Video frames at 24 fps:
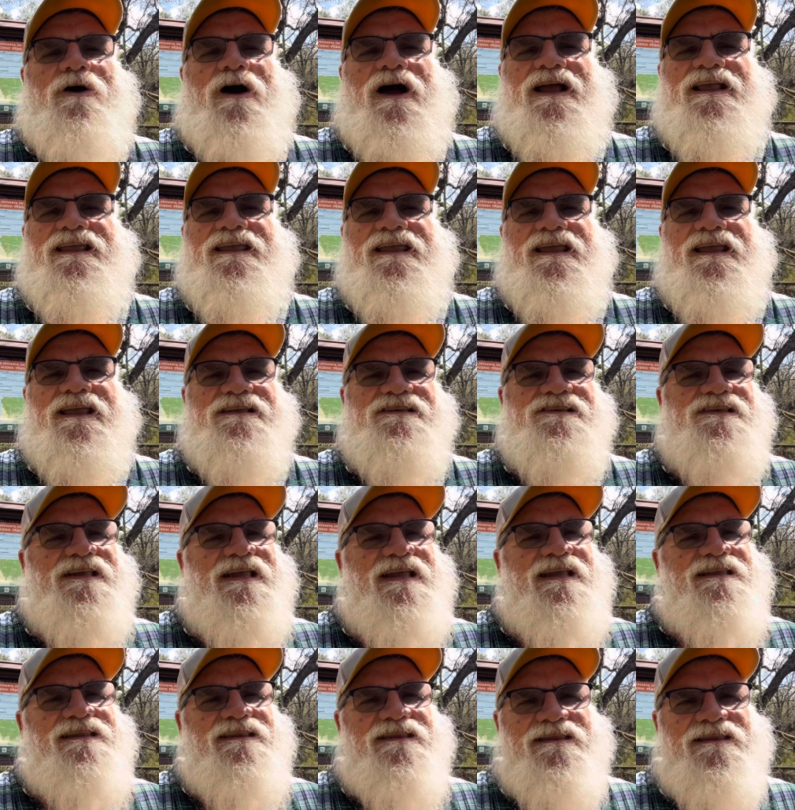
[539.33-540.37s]
I can't
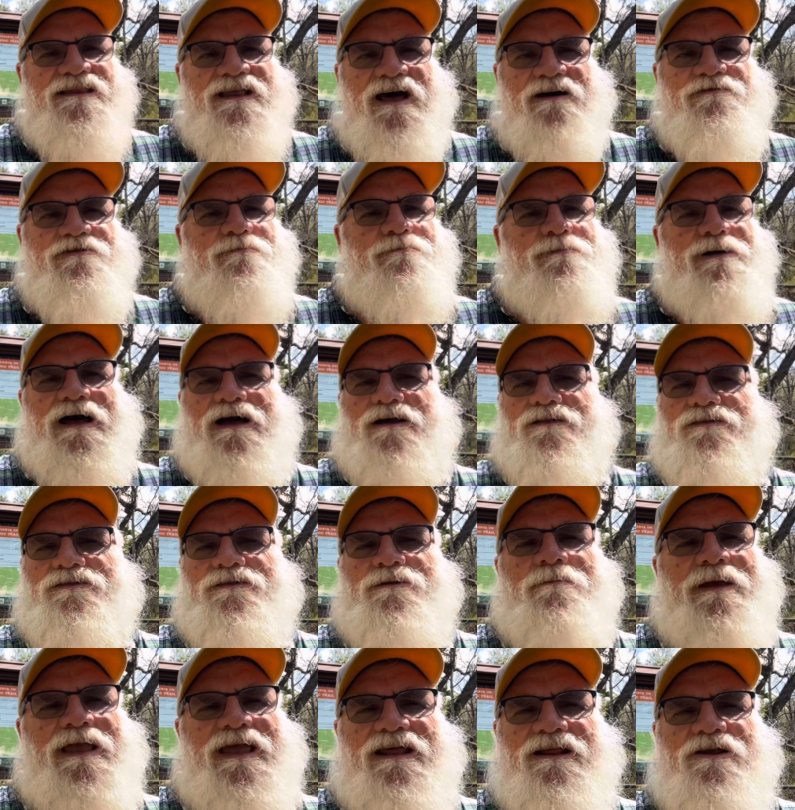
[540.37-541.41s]
say enough about the
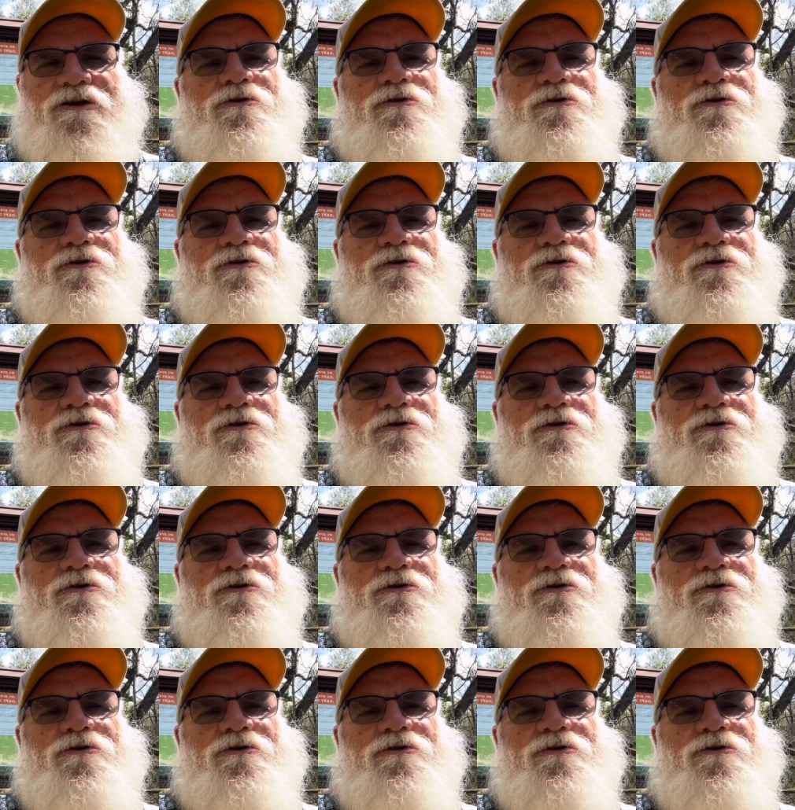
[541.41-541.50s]
man,